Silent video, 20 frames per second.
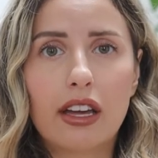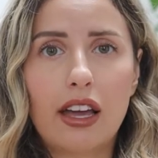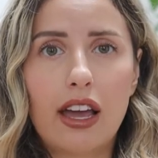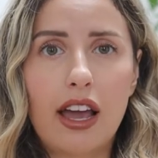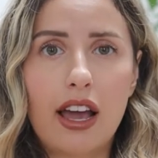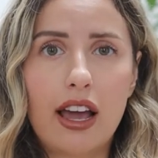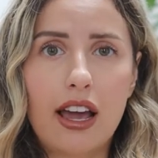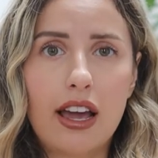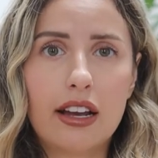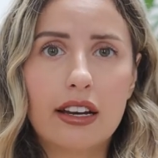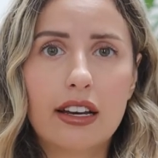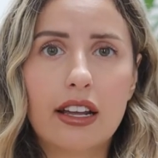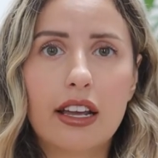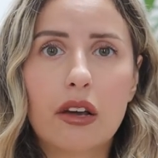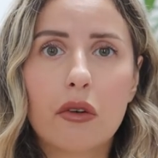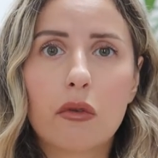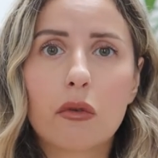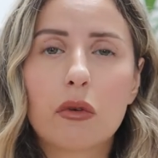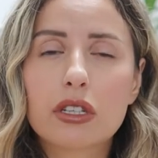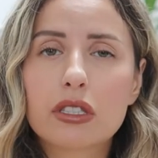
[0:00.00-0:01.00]
And
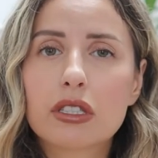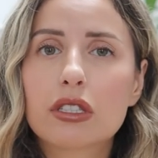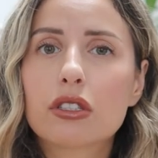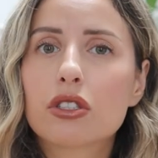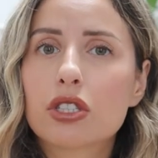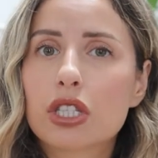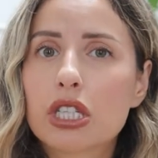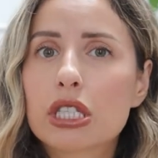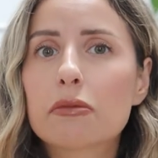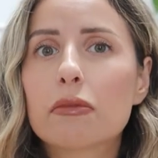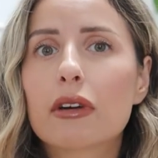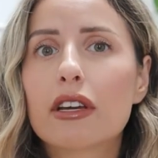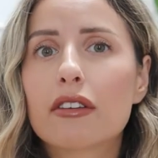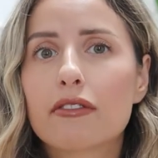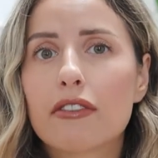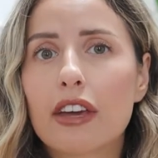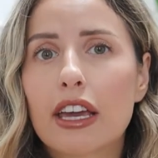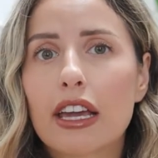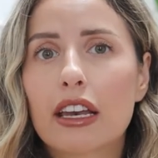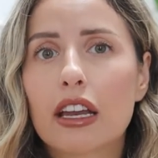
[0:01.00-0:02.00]
it wasn't just my
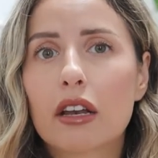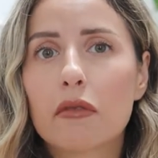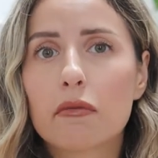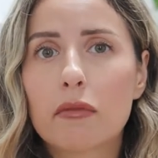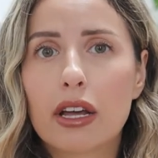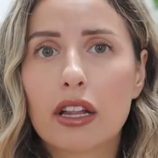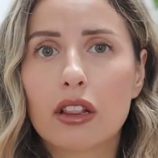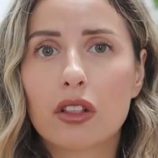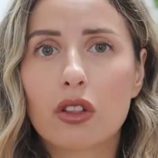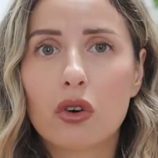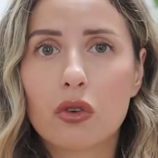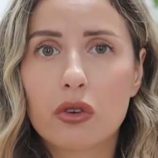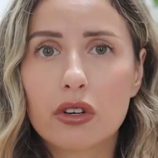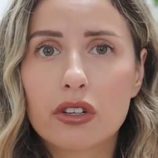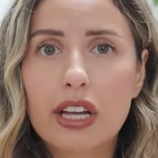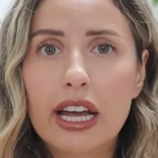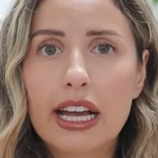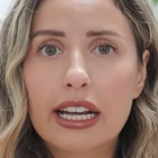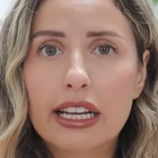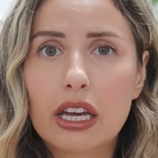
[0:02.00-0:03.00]
vein and my lower
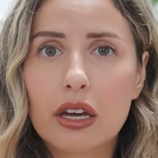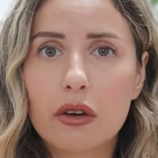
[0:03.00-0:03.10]
leg,